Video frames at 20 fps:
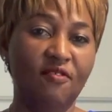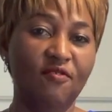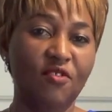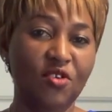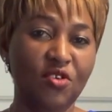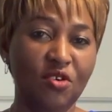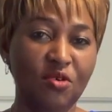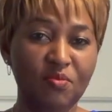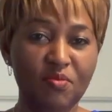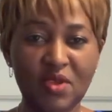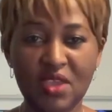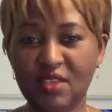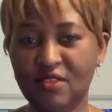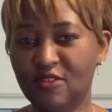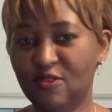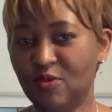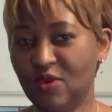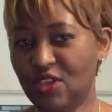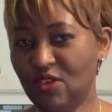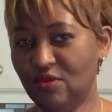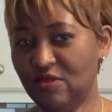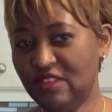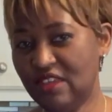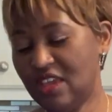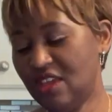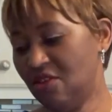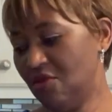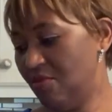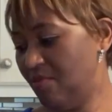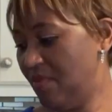for your beans when you
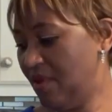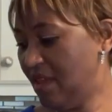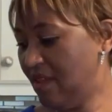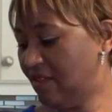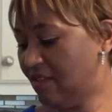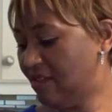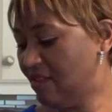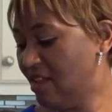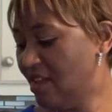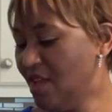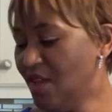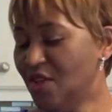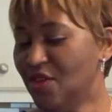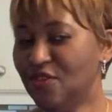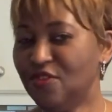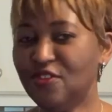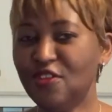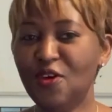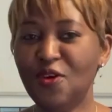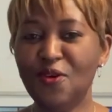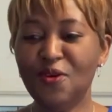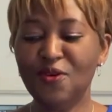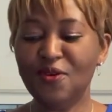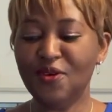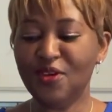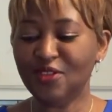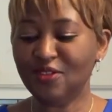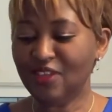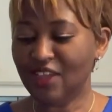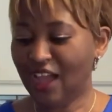take your beans. So
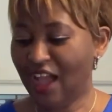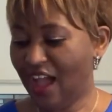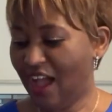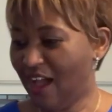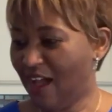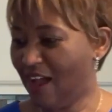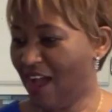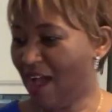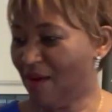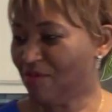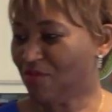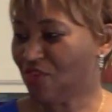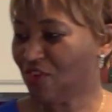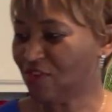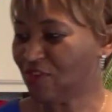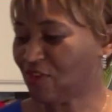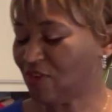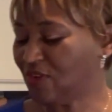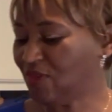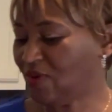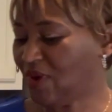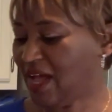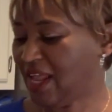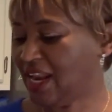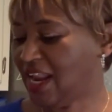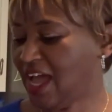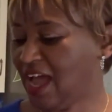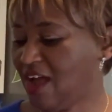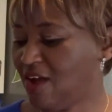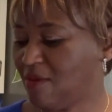I'm just going to
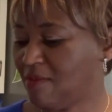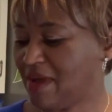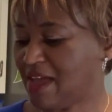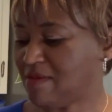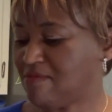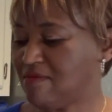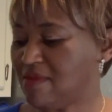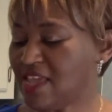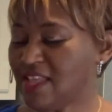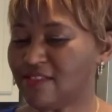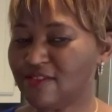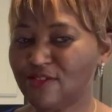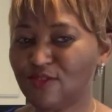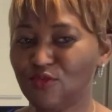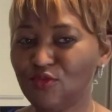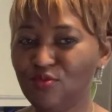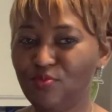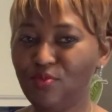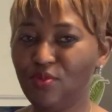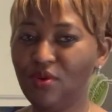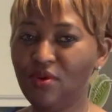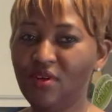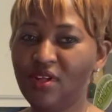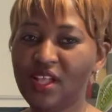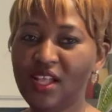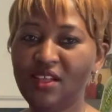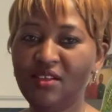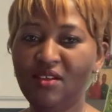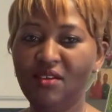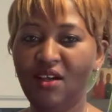allow my meat to
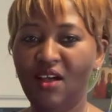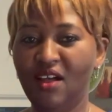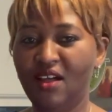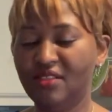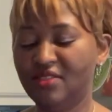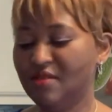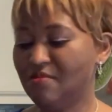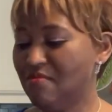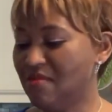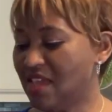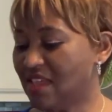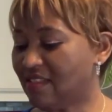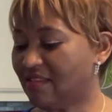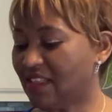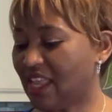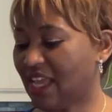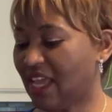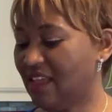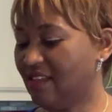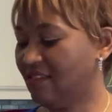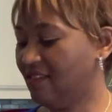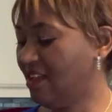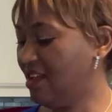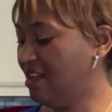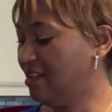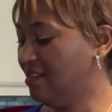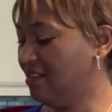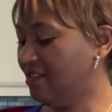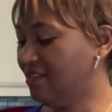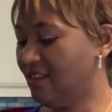boil. The meat, like I
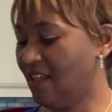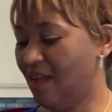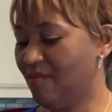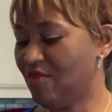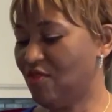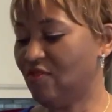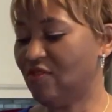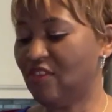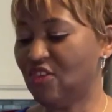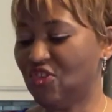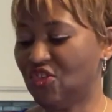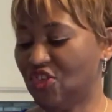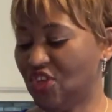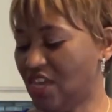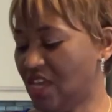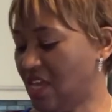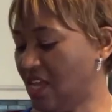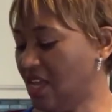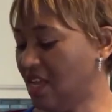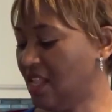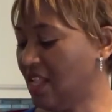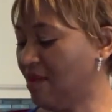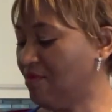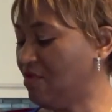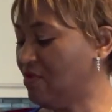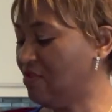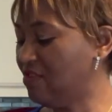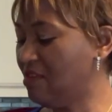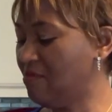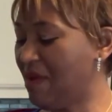said, is I'm using chicken, I'm
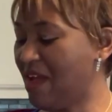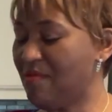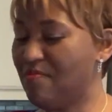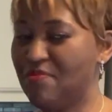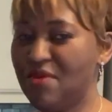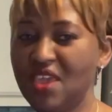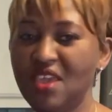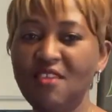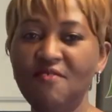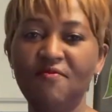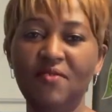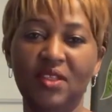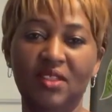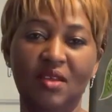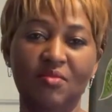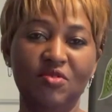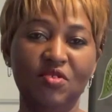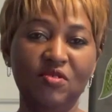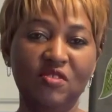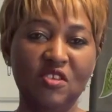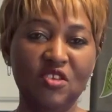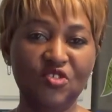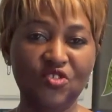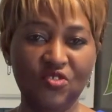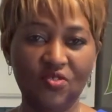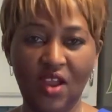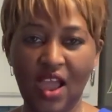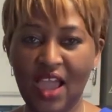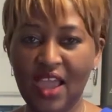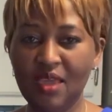using my beef, and I'm using
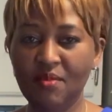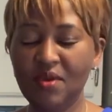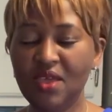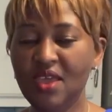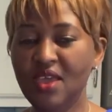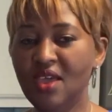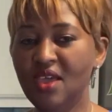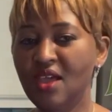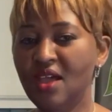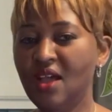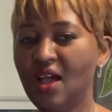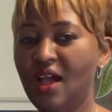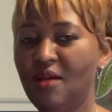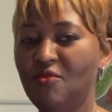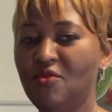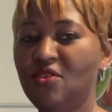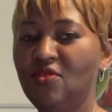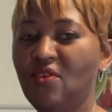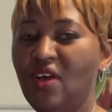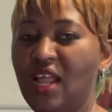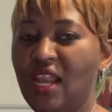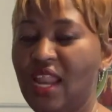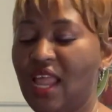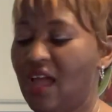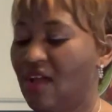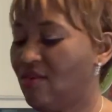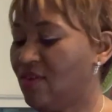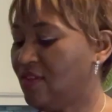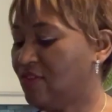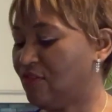tripe. I'm going to
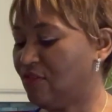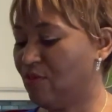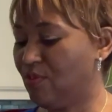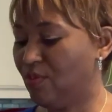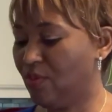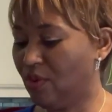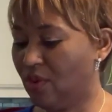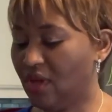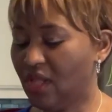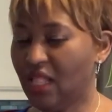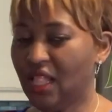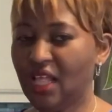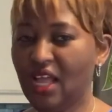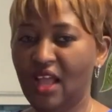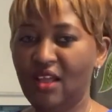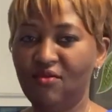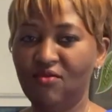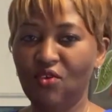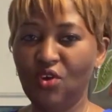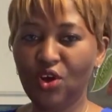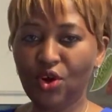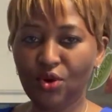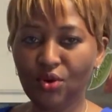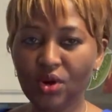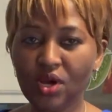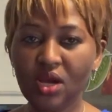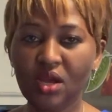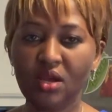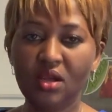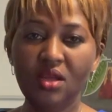allow it to boil and
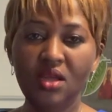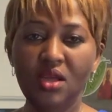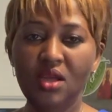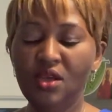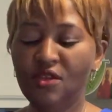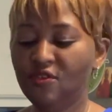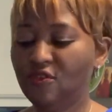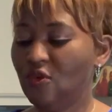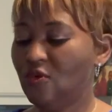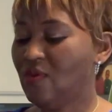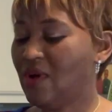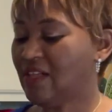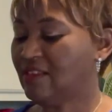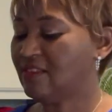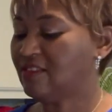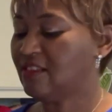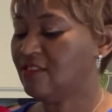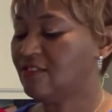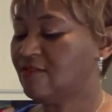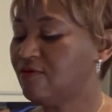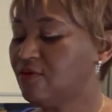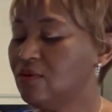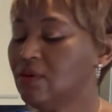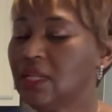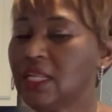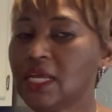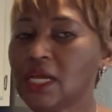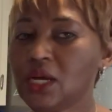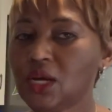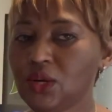cook. So once it's
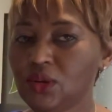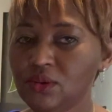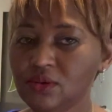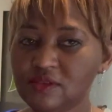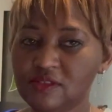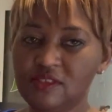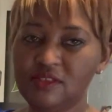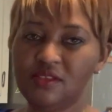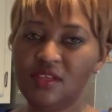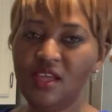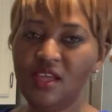fully cooked,